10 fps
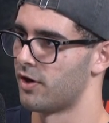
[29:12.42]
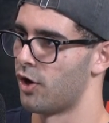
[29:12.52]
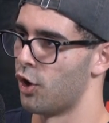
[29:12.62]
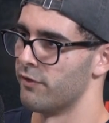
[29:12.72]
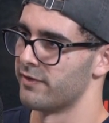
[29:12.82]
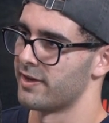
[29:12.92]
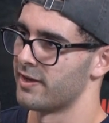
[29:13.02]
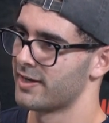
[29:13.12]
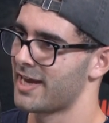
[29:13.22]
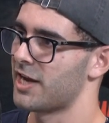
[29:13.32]
over
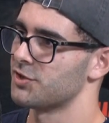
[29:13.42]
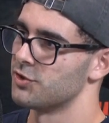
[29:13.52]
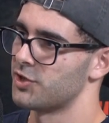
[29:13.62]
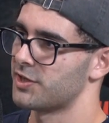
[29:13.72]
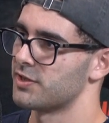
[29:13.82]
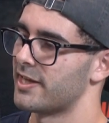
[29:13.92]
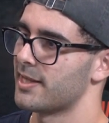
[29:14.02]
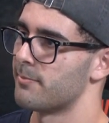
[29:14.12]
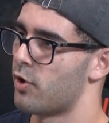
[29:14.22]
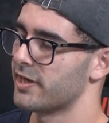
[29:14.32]
the cash injection that
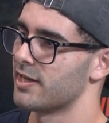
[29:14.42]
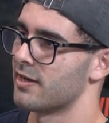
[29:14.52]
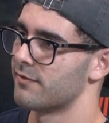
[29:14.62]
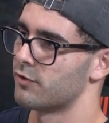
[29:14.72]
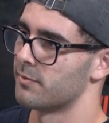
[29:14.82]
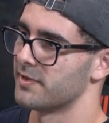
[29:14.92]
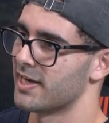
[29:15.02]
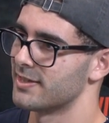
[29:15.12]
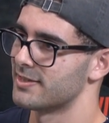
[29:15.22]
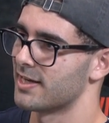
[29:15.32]
they might get from the
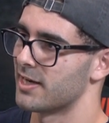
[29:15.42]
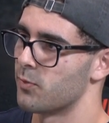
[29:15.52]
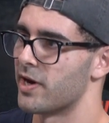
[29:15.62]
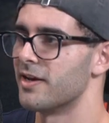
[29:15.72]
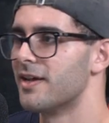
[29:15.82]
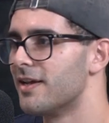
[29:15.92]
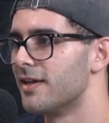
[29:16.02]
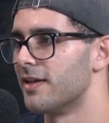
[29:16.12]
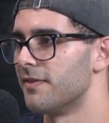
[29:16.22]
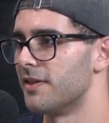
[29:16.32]
NT when
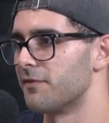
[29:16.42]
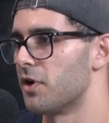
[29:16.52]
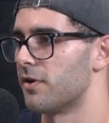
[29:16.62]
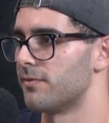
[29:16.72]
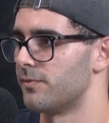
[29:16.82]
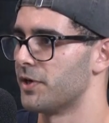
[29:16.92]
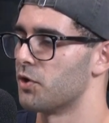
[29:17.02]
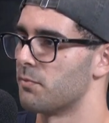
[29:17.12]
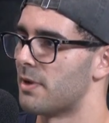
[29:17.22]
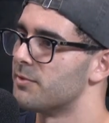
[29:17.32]
they've got
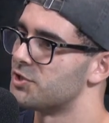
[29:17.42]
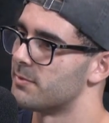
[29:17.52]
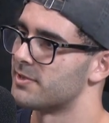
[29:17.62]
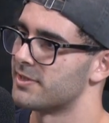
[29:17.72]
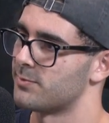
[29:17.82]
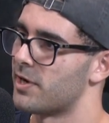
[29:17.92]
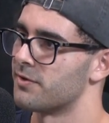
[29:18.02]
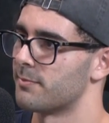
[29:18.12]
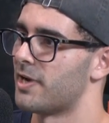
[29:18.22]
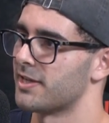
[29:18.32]
record memberships as well in
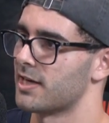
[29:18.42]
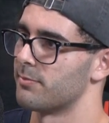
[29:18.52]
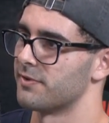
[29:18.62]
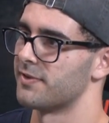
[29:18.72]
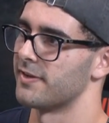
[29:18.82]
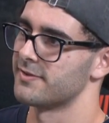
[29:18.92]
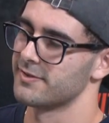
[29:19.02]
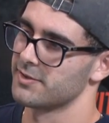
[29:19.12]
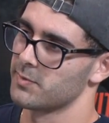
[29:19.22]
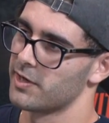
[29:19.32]
the past couple of seasons
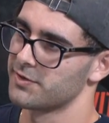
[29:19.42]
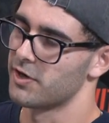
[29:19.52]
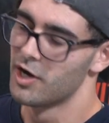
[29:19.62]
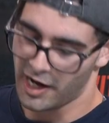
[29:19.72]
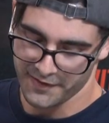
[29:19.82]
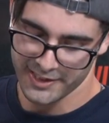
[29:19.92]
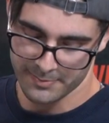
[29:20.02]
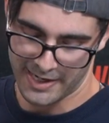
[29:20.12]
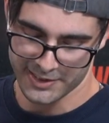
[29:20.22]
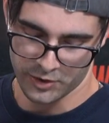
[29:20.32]
as well. So I think it's
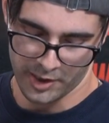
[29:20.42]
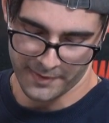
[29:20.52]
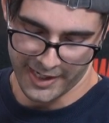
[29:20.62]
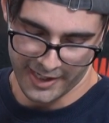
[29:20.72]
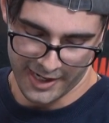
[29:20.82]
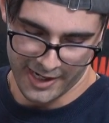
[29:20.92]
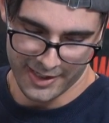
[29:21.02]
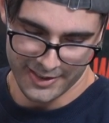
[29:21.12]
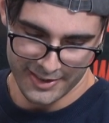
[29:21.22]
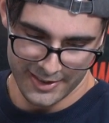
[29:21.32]
about time
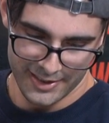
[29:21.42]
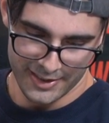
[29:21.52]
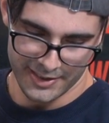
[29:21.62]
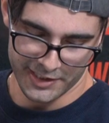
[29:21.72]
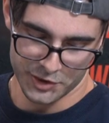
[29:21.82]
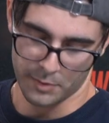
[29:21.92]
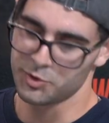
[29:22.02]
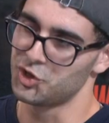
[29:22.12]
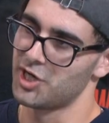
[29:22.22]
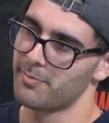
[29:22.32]
they stop
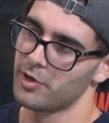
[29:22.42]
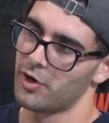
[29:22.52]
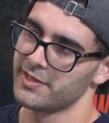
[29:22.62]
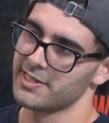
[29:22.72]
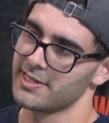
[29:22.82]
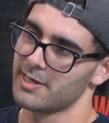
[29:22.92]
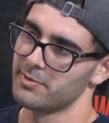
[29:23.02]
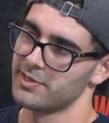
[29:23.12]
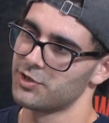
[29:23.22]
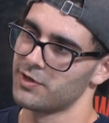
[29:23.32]
jeopardising their
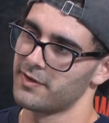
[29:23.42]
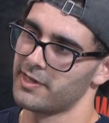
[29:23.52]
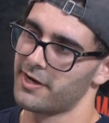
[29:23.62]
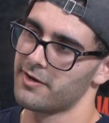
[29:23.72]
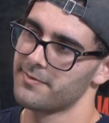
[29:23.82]
position on the ladder.